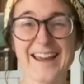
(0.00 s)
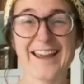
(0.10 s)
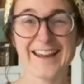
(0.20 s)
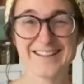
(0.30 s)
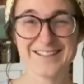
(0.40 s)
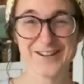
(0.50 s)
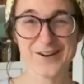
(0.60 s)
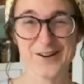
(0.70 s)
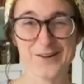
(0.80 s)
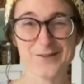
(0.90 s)
it's a
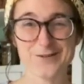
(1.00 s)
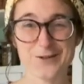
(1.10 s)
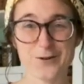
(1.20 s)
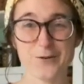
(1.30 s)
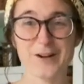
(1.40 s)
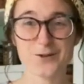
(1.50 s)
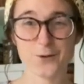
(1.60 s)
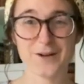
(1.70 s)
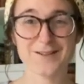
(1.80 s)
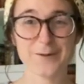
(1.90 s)
go to
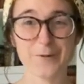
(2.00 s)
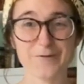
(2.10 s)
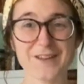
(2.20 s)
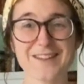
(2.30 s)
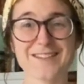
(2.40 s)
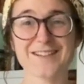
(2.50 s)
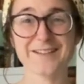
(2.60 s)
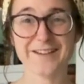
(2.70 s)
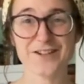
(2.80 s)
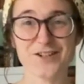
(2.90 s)
enjoy some of these
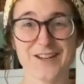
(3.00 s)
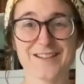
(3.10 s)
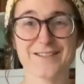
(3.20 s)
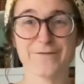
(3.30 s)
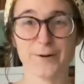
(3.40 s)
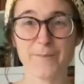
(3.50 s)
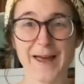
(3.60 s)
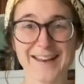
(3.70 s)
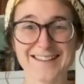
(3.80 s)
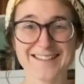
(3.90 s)
delicious
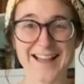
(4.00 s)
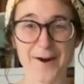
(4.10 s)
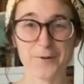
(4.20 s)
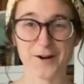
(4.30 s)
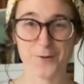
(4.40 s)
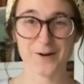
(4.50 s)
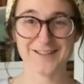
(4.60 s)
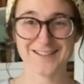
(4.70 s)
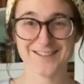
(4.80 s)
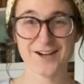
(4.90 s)
ferments that we're going
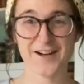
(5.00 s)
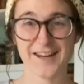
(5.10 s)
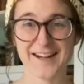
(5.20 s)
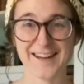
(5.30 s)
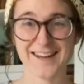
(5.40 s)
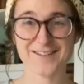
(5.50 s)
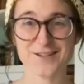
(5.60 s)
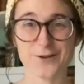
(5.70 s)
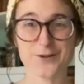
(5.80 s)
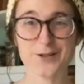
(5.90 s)
to start getting
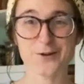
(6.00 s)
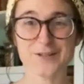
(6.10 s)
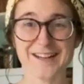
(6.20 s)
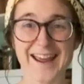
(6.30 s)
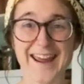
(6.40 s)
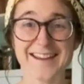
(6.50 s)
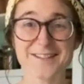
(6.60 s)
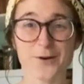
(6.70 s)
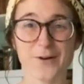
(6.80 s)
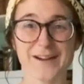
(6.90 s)
into. So today is
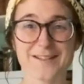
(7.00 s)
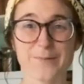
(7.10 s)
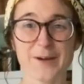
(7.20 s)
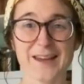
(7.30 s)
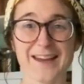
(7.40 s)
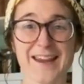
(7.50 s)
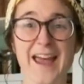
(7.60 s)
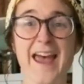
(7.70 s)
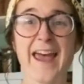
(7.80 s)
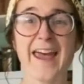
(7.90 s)
going to be
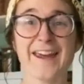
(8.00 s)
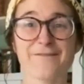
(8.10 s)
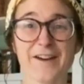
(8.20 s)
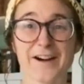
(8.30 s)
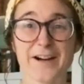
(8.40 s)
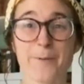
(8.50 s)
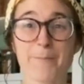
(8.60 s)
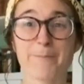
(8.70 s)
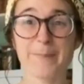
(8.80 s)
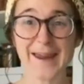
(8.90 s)
a very
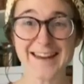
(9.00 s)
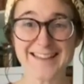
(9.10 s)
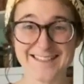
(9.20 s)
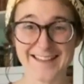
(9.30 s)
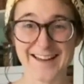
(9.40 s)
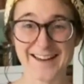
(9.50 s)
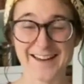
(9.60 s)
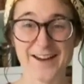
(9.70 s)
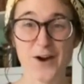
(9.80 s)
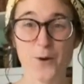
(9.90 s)

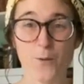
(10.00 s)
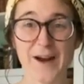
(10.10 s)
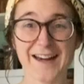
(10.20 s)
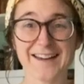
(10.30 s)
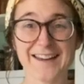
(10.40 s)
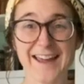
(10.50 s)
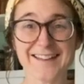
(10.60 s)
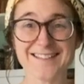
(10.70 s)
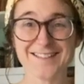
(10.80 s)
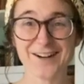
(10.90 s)
basic way to
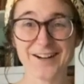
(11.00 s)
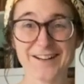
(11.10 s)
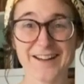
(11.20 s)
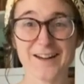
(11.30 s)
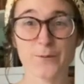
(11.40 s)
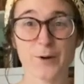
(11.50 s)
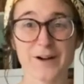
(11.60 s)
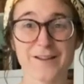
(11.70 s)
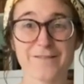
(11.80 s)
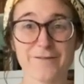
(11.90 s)
get started
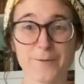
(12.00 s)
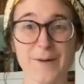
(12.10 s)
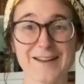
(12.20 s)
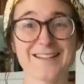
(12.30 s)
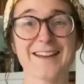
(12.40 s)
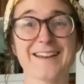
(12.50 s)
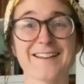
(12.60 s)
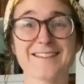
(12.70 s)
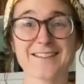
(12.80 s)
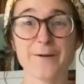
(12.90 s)
with
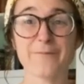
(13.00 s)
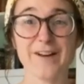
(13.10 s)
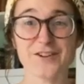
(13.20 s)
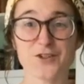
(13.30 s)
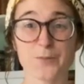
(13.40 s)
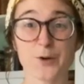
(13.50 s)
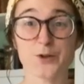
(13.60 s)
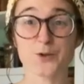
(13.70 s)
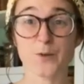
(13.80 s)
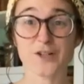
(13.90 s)
fermenting some
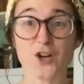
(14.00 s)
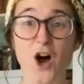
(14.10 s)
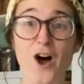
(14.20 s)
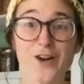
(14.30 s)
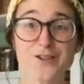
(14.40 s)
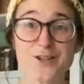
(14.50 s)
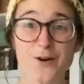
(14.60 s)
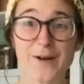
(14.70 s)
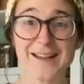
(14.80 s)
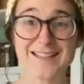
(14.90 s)
vegetables, which
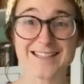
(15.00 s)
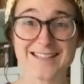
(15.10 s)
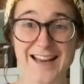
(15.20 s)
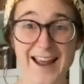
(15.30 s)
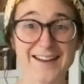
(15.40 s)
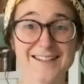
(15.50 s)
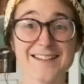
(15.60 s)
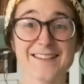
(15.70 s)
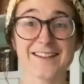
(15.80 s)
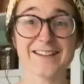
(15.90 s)
also
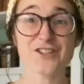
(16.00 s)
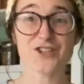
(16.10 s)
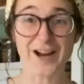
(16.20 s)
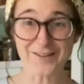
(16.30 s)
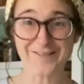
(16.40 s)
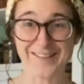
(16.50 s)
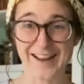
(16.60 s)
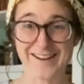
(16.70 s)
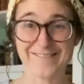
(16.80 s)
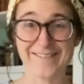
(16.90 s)
extend the shelf
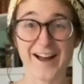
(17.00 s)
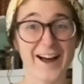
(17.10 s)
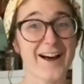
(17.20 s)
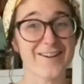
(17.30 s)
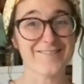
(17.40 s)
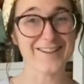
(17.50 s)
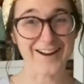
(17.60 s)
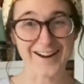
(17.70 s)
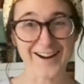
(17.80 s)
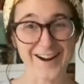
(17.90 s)
life of
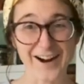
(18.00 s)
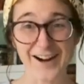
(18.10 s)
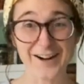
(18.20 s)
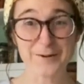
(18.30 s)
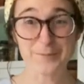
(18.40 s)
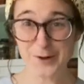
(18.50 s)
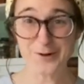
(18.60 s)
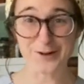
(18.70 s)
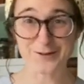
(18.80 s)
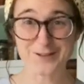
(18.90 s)
our
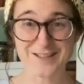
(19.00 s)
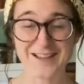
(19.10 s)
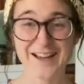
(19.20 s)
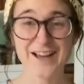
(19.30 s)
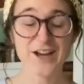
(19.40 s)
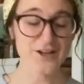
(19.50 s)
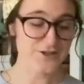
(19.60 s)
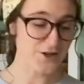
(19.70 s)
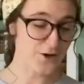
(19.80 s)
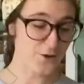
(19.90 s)
produce.
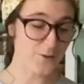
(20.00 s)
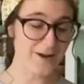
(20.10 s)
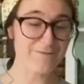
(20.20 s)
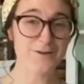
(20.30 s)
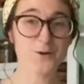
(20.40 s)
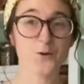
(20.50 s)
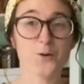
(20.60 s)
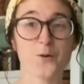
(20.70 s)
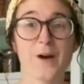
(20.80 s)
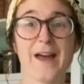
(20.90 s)
So if
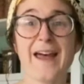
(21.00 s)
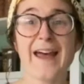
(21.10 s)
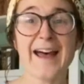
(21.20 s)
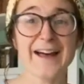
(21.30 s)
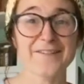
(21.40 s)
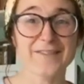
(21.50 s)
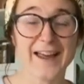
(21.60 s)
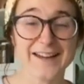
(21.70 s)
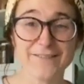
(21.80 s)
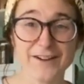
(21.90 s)
you have
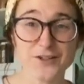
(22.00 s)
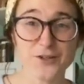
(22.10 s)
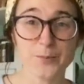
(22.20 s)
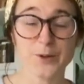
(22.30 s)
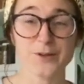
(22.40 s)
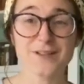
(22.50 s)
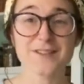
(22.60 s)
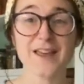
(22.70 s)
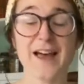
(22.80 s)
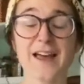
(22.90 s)
any vegetables
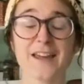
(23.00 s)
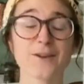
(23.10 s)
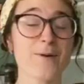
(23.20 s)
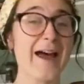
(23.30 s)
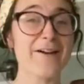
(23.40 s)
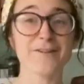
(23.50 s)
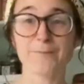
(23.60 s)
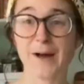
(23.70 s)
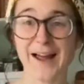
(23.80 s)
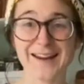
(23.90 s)
that you have in
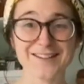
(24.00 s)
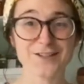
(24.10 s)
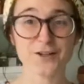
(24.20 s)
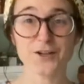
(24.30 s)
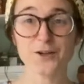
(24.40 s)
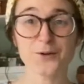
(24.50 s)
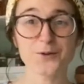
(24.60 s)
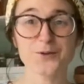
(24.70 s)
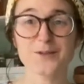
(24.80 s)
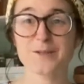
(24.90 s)
mind to
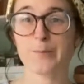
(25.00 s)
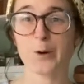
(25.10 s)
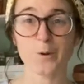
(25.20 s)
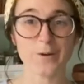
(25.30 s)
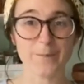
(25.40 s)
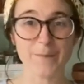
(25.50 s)
use, pull them